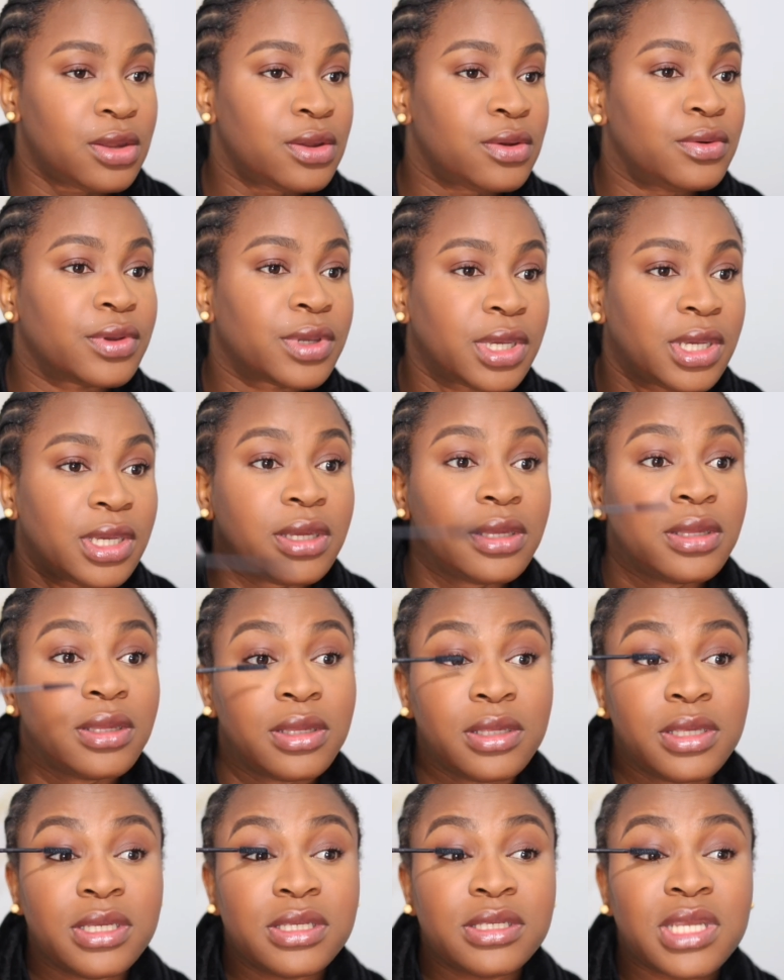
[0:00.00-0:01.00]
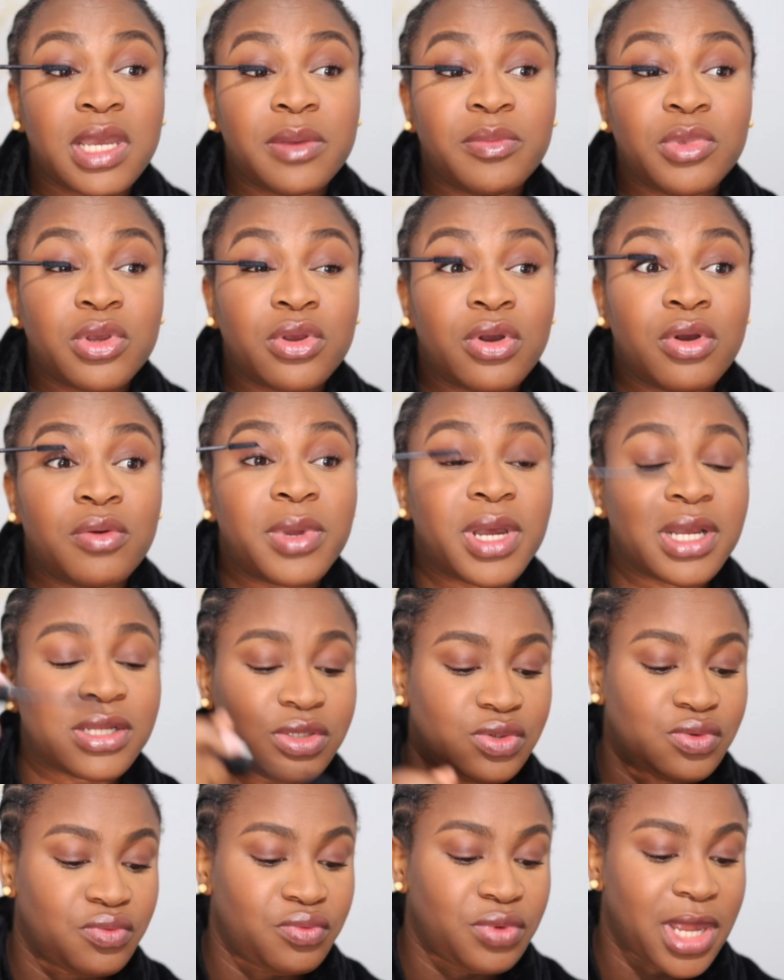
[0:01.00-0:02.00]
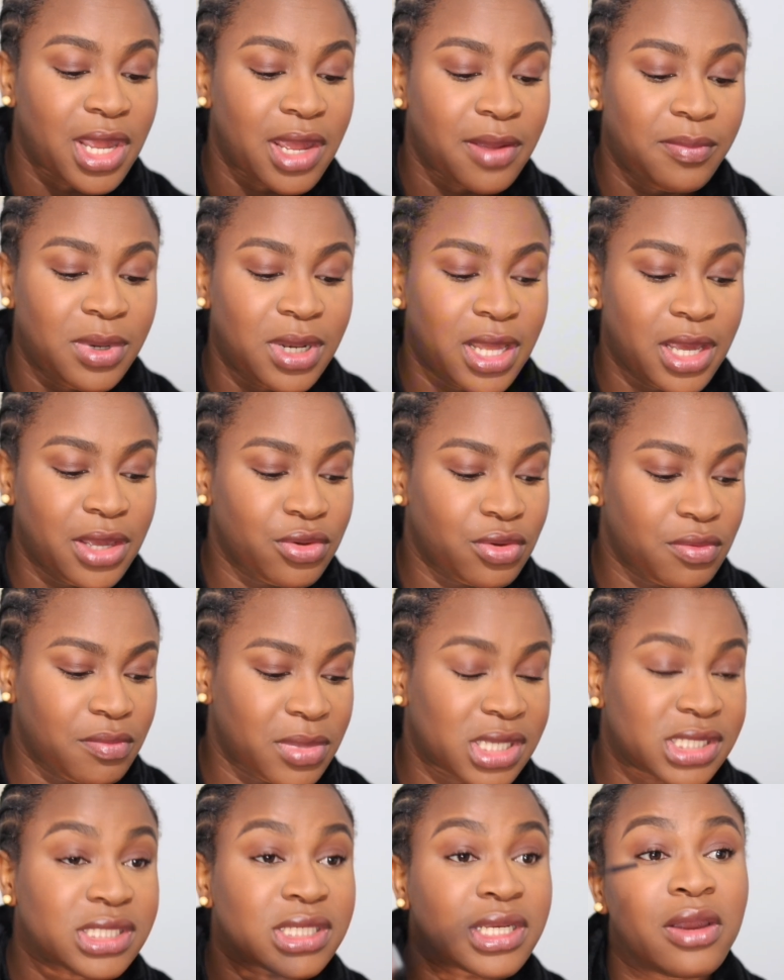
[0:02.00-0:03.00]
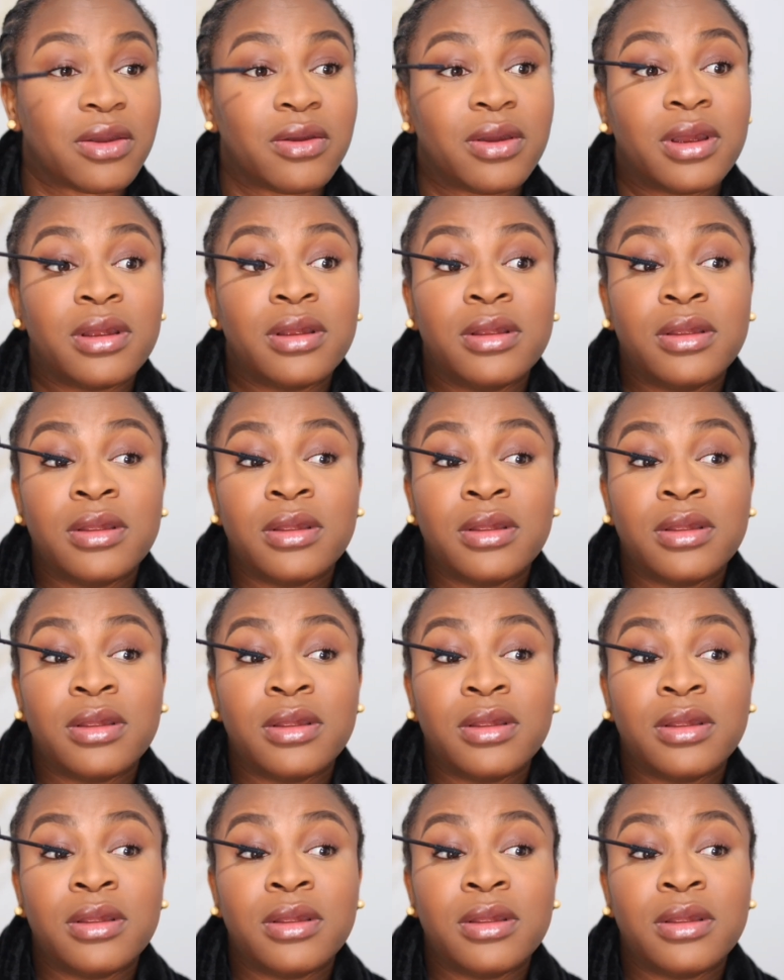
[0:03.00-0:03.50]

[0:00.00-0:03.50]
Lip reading: Okay, each time you come back to reapply your mascara,